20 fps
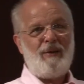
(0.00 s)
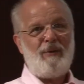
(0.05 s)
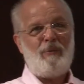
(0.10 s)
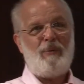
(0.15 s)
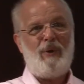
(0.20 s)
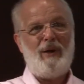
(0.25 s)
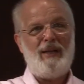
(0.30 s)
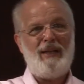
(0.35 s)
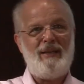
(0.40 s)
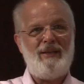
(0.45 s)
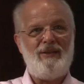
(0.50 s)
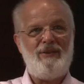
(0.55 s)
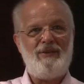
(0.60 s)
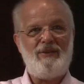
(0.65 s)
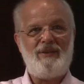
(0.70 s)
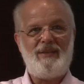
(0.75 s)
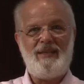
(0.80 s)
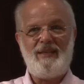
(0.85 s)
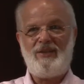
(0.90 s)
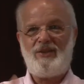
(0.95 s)
want to
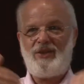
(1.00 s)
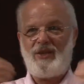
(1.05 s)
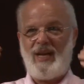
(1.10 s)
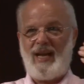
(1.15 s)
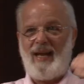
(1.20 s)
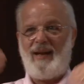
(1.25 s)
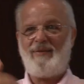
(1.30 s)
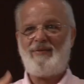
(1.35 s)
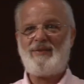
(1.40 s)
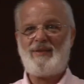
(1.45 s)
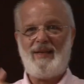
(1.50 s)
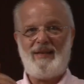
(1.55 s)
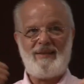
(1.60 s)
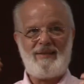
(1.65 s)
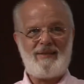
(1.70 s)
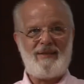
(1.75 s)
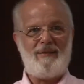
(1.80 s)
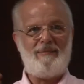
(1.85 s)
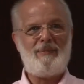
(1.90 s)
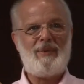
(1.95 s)
use these shafts as
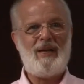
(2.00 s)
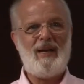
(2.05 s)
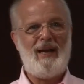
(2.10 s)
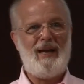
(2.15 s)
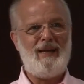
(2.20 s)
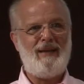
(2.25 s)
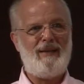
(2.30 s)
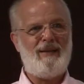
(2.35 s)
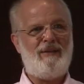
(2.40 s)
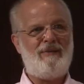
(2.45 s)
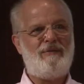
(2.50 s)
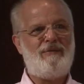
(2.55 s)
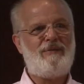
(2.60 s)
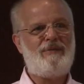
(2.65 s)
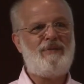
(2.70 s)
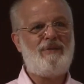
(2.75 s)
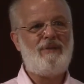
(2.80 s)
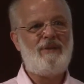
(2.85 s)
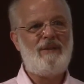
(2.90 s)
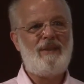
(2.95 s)
some kind
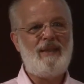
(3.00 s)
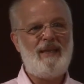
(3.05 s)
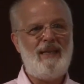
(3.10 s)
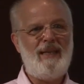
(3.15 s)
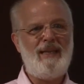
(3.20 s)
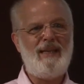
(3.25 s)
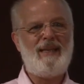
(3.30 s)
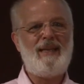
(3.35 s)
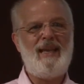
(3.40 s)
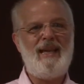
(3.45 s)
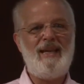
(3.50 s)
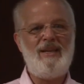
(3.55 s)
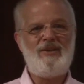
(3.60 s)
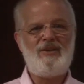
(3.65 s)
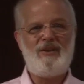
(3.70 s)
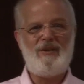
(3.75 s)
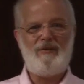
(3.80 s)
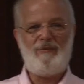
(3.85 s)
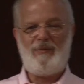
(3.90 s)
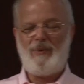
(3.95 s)
of
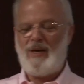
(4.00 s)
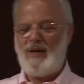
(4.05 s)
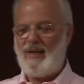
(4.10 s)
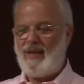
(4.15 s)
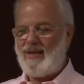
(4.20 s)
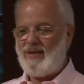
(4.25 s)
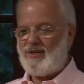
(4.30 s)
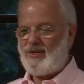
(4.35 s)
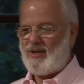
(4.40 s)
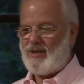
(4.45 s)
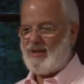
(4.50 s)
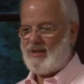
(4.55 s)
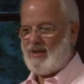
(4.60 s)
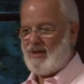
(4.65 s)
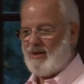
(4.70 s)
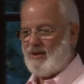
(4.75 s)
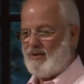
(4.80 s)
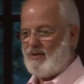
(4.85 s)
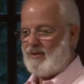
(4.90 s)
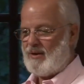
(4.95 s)
indication where they should
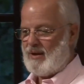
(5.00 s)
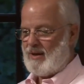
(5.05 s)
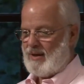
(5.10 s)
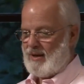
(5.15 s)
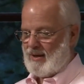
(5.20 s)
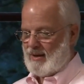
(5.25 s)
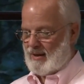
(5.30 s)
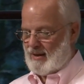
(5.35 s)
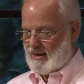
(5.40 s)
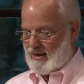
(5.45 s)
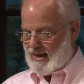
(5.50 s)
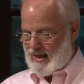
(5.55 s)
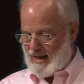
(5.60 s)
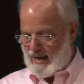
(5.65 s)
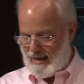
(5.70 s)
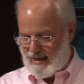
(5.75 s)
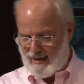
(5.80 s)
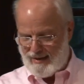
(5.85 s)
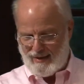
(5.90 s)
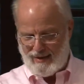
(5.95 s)
go.
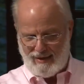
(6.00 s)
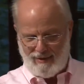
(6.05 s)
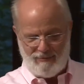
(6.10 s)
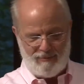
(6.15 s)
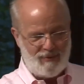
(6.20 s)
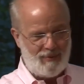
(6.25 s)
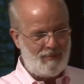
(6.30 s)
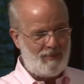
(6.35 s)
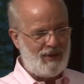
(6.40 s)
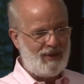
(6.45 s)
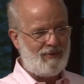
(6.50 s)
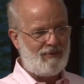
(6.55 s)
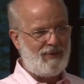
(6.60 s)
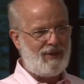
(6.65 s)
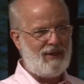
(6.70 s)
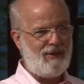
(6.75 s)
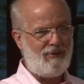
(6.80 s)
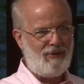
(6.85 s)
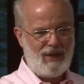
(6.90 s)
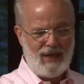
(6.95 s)
and they will be
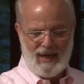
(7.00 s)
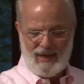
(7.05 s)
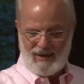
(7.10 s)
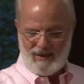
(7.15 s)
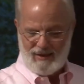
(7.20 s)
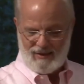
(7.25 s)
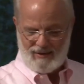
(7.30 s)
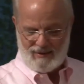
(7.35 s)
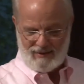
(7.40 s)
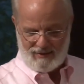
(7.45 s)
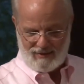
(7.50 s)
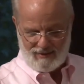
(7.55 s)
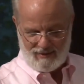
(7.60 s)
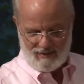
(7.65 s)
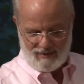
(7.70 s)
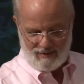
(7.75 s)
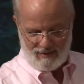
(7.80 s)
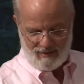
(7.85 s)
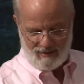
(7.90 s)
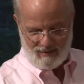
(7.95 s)
reunited
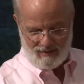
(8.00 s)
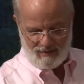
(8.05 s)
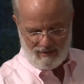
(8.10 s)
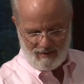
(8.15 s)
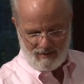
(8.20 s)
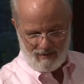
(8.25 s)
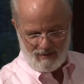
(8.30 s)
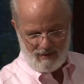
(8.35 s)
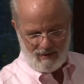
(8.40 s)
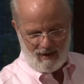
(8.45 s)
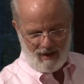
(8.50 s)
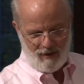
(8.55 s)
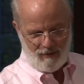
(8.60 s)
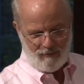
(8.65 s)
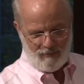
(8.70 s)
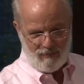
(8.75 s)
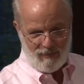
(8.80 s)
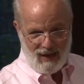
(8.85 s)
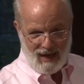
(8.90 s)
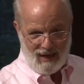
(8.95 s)

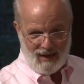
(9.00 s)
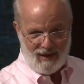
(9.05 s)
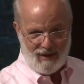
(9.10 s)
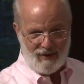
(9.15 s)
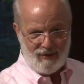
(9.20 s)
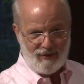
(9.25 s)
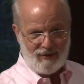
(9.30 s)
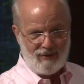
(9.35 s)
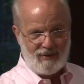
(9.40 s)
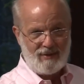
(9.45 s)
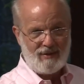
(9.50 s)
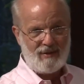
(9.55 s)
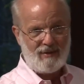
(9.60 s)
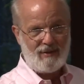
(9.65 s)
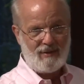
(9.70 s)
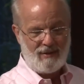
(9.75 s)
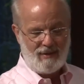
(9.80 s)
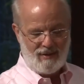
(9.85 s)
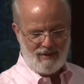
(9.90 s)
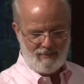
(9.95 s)
around
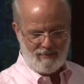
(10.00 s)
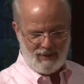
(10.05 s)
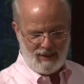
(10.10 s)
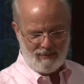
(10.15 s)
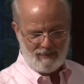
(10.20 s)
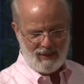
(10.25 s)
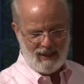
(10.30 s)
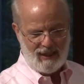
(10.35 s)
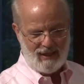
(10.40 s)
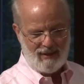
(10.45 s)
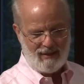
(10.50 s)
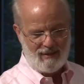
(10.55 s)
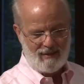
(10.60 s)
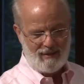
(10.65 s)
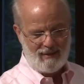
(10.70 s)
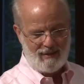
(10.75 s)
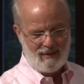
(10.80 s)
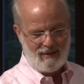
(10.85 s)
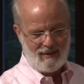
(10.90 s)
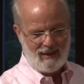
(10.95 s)
the mummy.
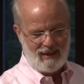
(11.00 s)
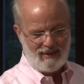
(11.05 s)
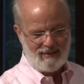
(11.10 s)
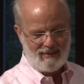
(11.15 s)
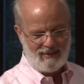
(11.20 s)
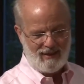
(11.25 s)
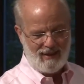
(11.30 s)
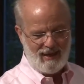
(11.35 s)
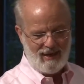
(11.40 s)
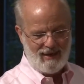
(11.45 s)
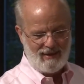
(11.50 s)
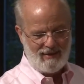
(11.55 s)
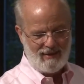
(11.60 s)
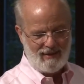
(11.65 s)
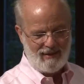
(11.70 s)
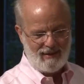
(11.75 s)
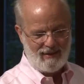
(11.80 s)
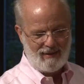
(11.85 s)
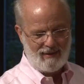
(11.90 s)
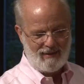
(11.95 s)
That's the
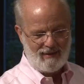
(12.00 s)
idea.